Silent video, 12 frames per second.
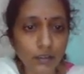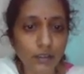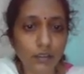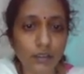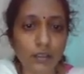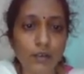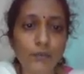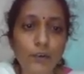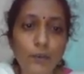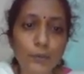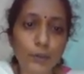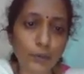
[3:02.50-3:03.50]
for
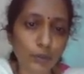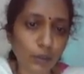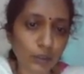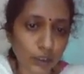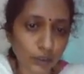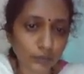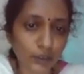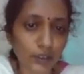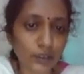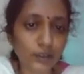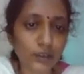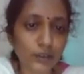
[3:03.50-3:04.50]
protocol
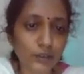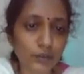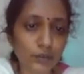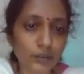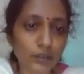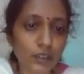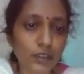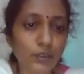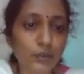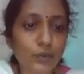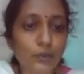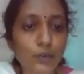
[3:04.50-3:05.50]
converters it is used
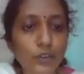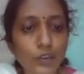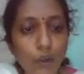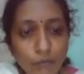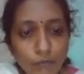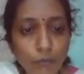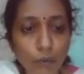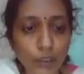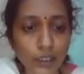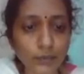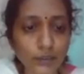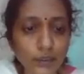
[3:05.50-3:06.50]
for soft
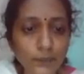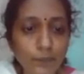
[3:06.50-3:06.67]
modems,